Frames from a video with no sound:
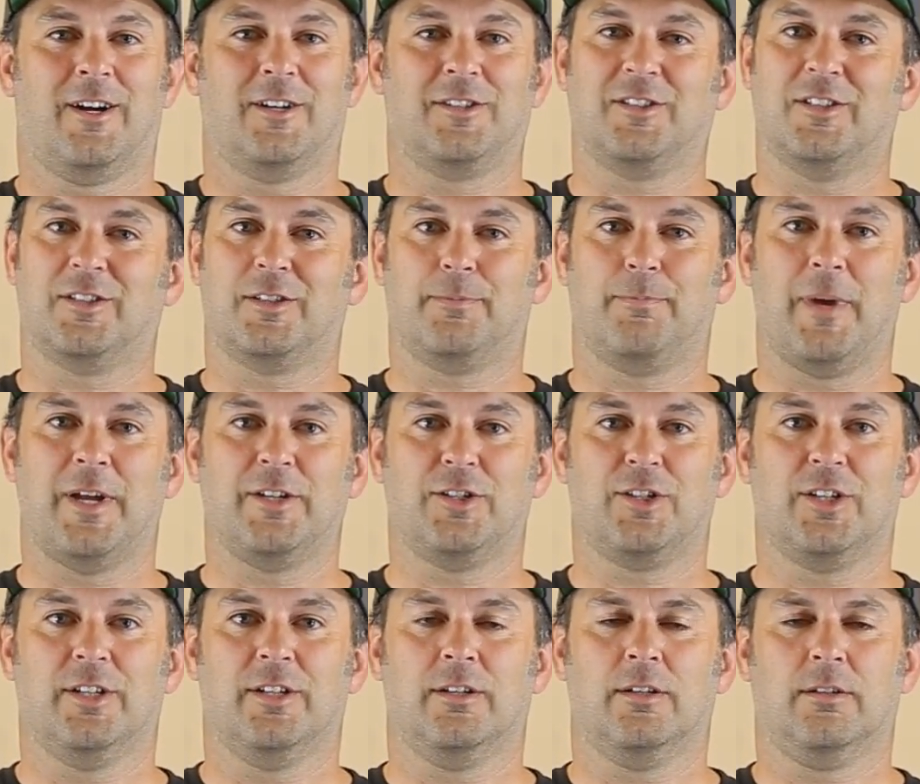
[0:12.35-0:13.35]
our
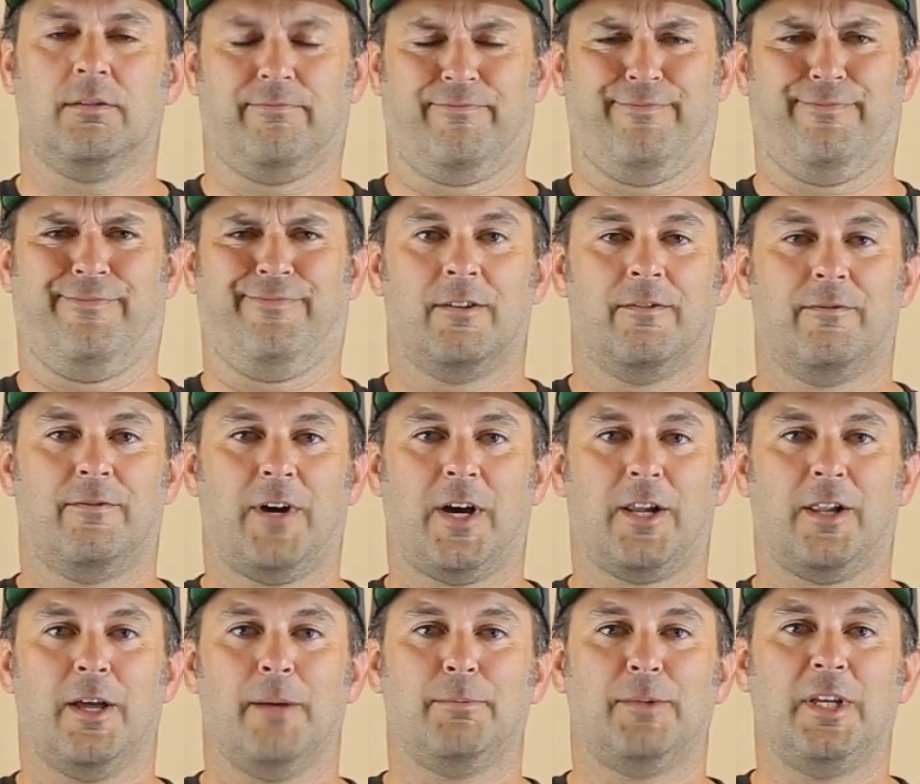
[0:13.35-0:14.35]
suspension.
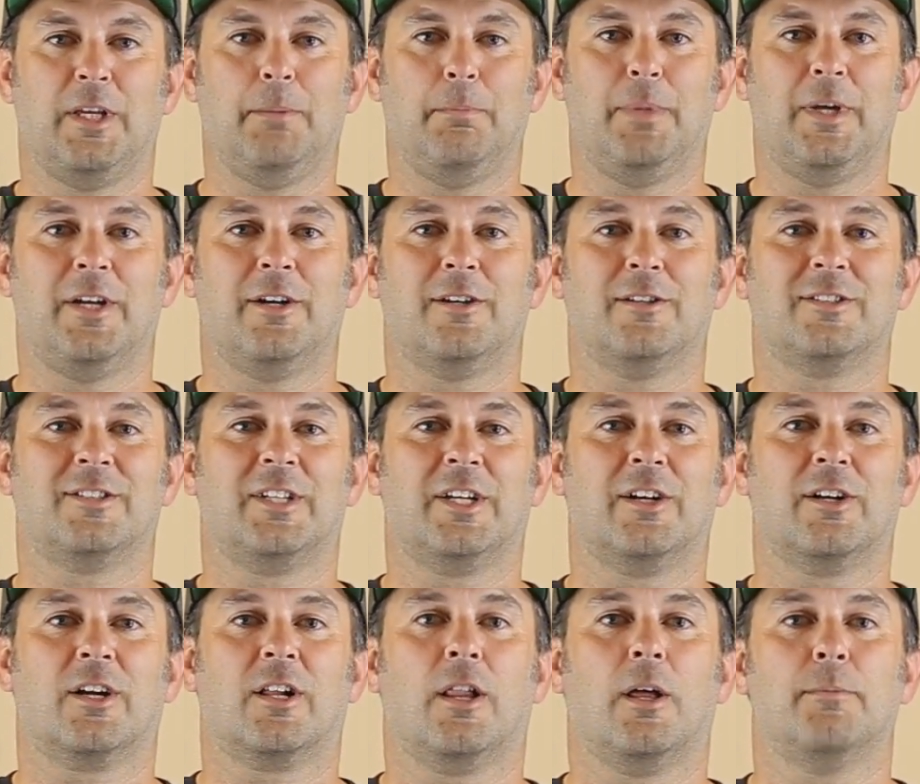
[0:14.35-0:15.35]
Vital MTBers,
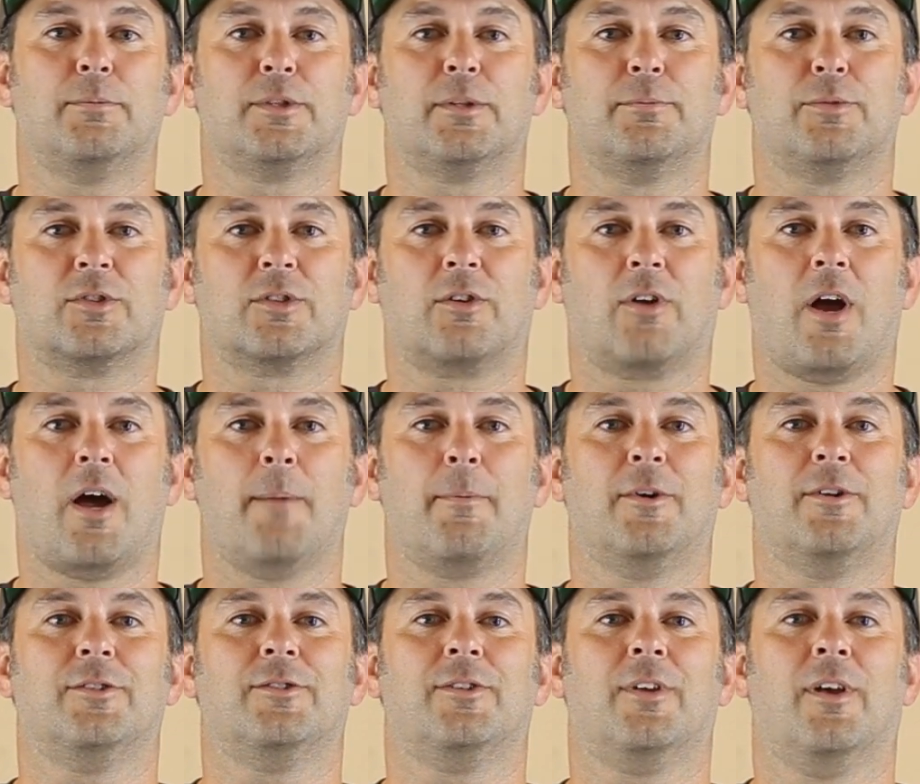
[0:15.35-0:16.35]
Gear Club
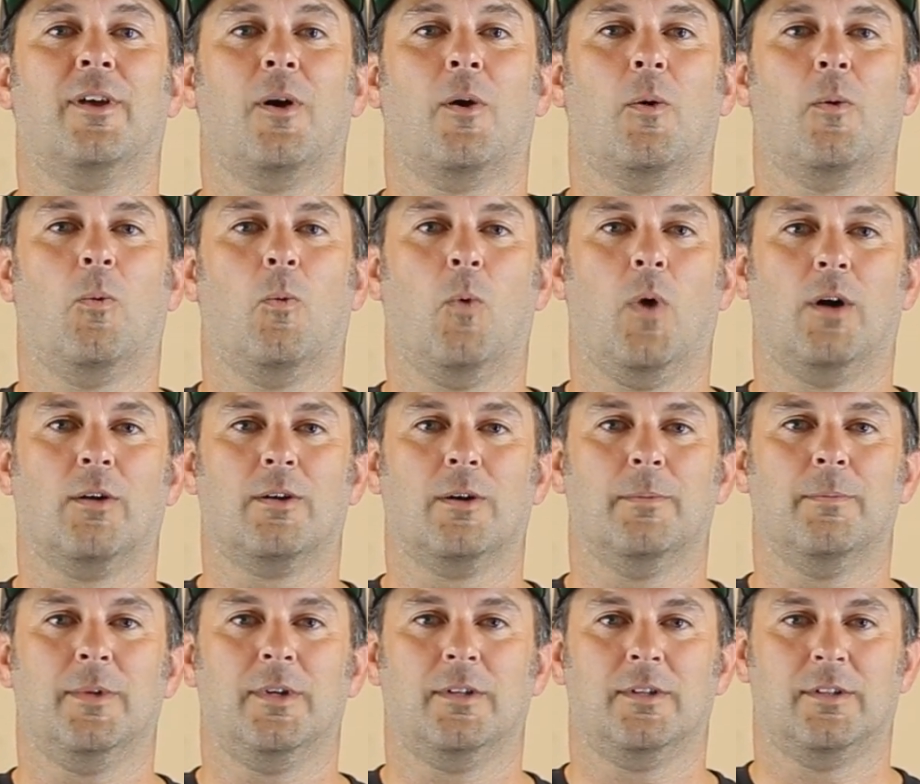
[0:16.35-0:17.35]
subscribers,
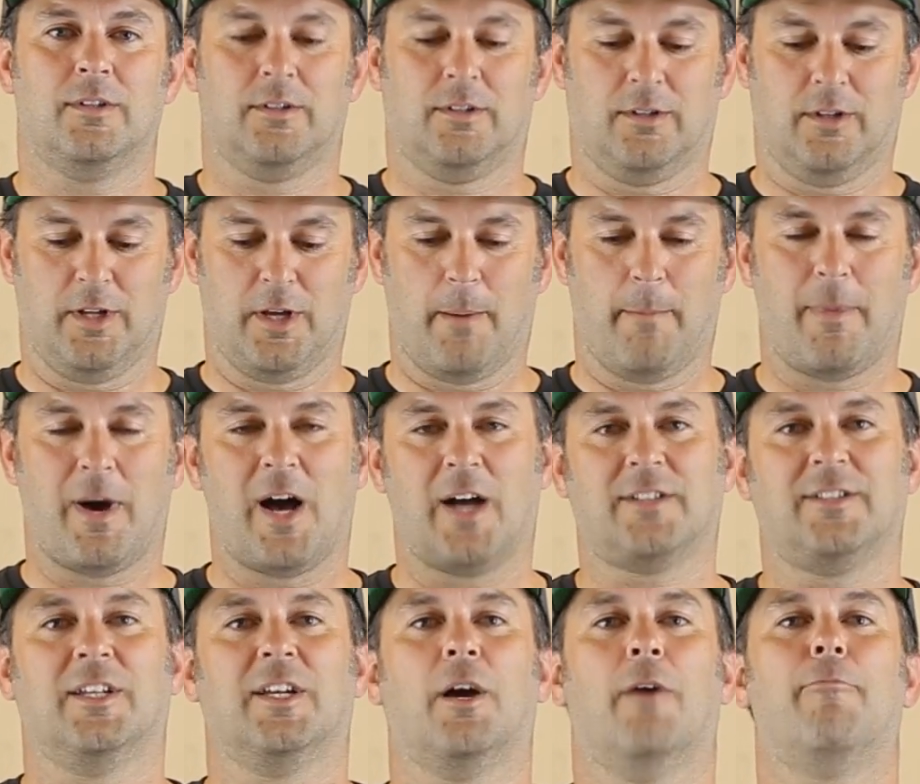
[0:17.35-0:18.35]
welcome to the
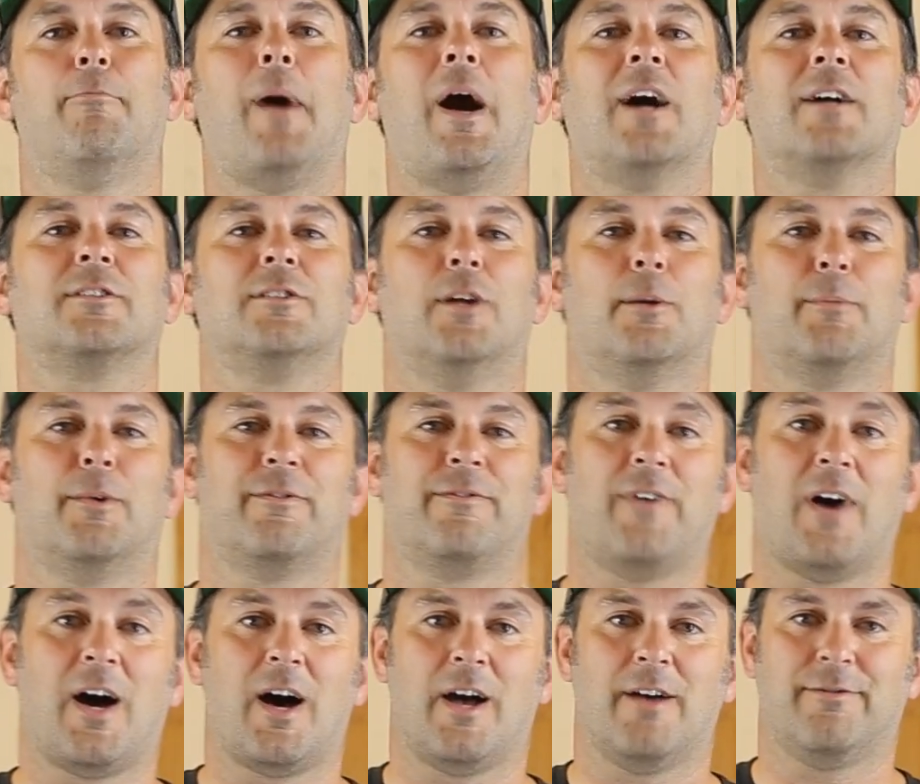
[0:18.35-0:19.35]
unboxing of box number
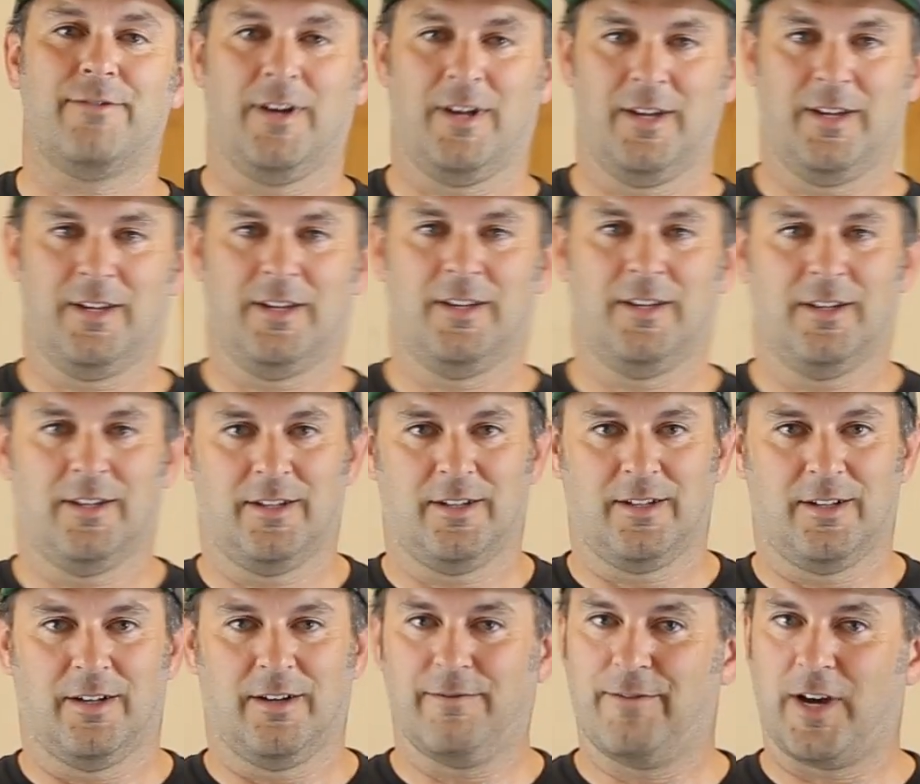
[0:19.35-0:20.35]
five
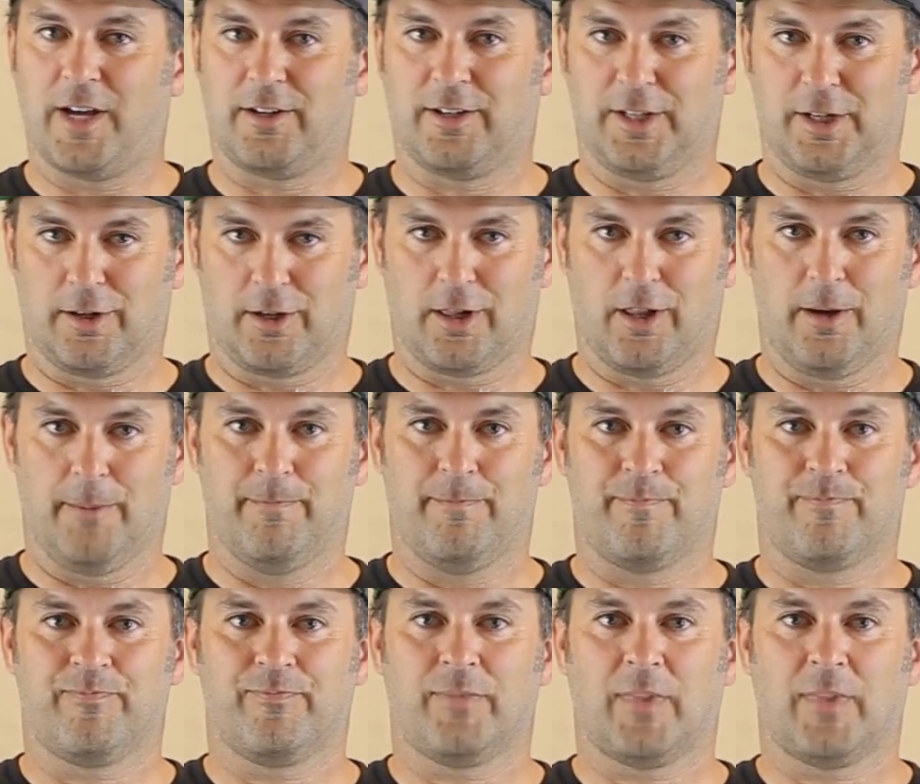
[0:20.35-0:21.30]
of Vital Gear Club.